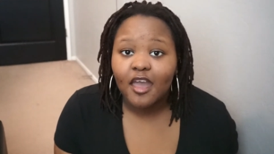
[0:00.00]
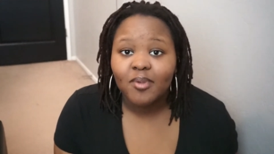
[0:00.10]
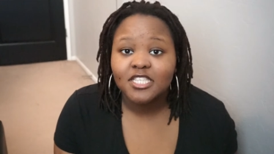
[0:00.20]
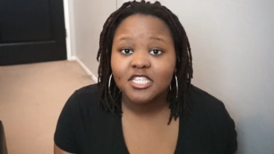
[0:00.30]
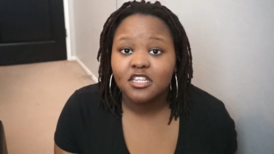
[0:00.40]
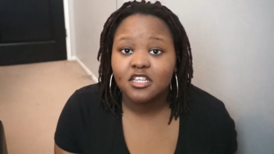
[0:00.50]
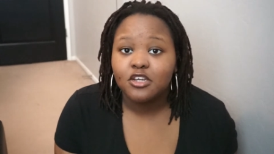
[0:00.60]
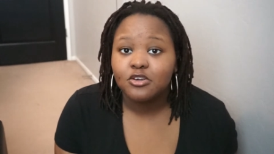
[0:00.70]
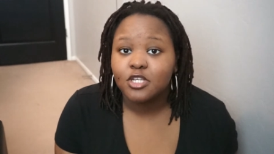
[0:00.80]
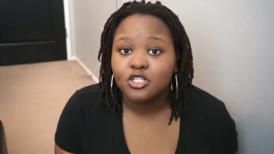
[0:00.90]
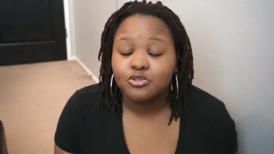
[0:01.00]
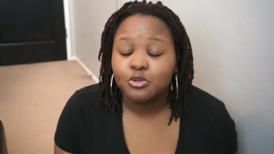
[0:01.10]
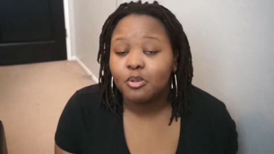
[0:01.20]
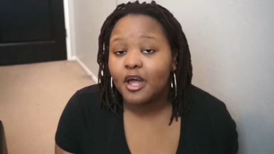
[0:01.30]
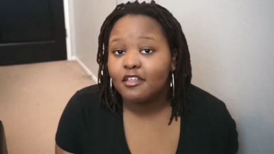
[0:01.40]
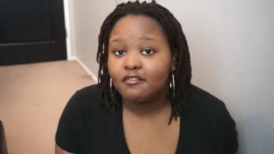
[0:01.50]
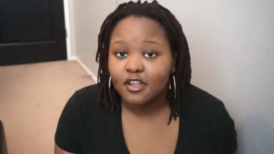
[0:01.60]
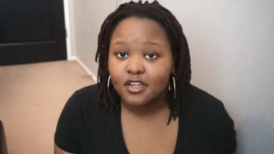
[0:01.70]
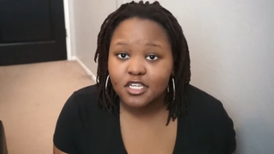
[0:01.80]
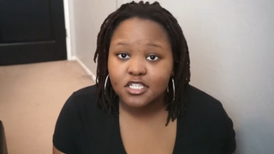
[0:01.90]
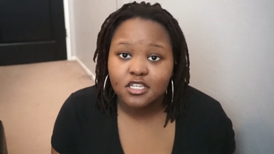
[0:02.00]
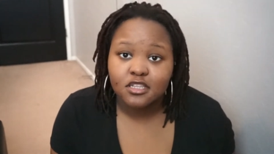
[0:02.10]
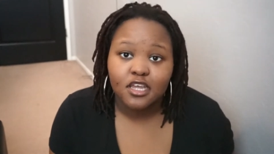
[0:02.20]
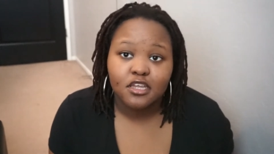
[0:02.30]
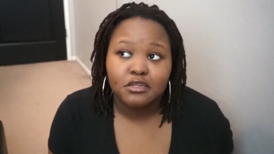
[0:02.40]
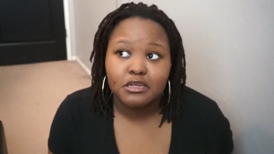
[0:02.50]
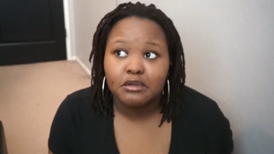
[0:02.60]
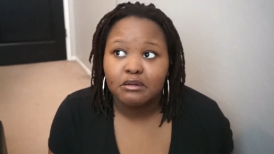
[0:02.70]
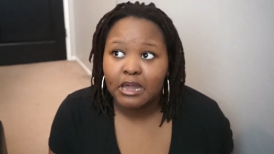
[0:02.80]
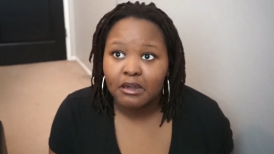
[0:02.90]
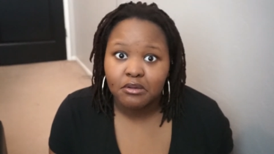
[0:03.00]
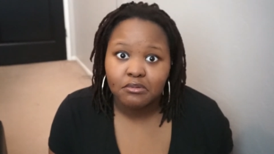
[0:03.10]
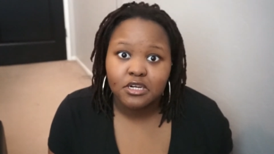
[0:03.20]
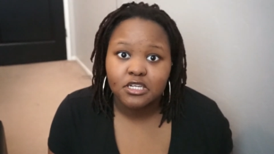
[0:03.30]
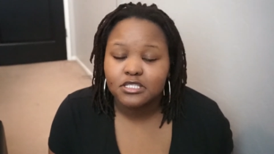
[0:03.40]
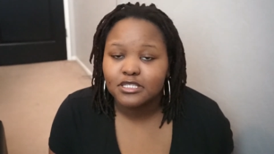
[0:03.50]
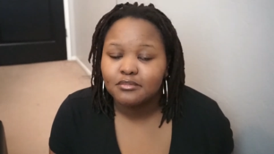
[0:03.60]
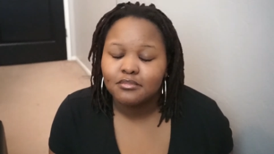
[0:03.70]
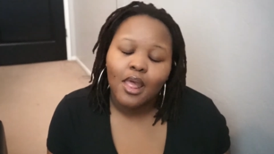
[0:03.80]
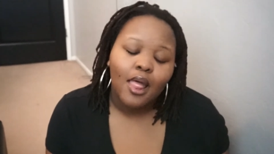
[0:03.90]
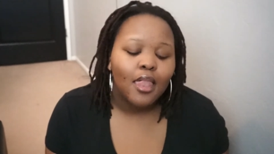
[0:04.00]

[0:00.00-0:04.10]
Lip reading: I'm basically going to apply the foundation, let you know how it works and